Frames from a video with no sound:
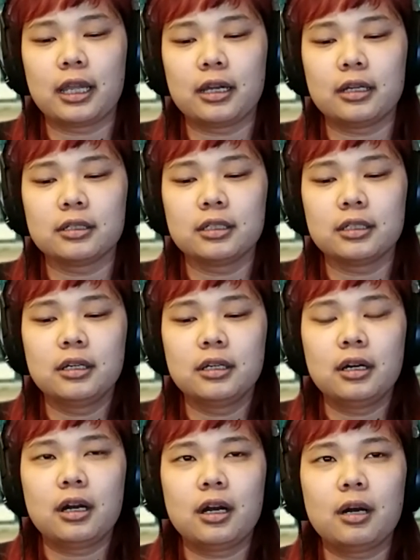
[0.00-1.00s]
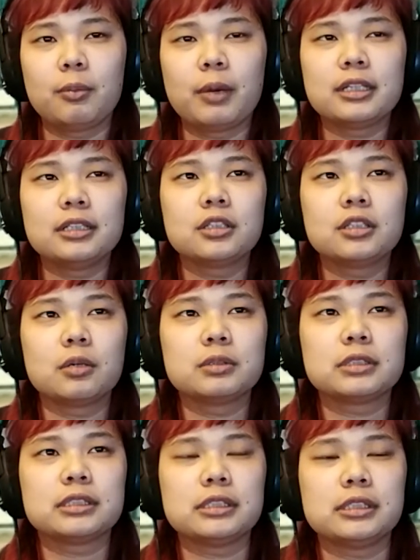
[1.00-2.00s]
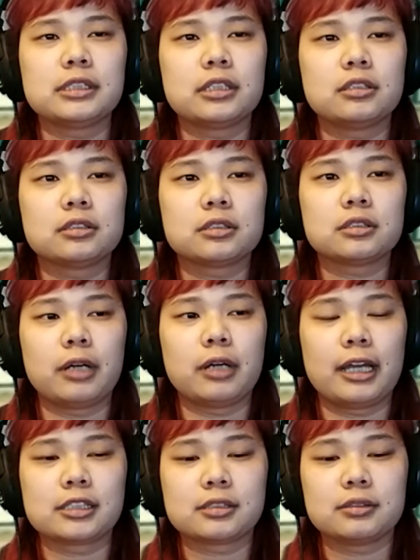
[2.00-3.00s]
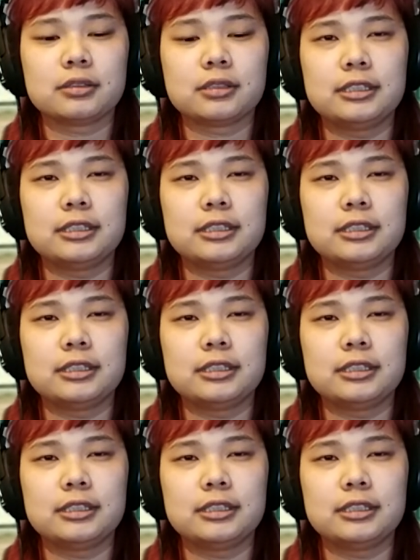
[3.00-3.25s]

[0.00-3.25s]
And I didn't go into details or ask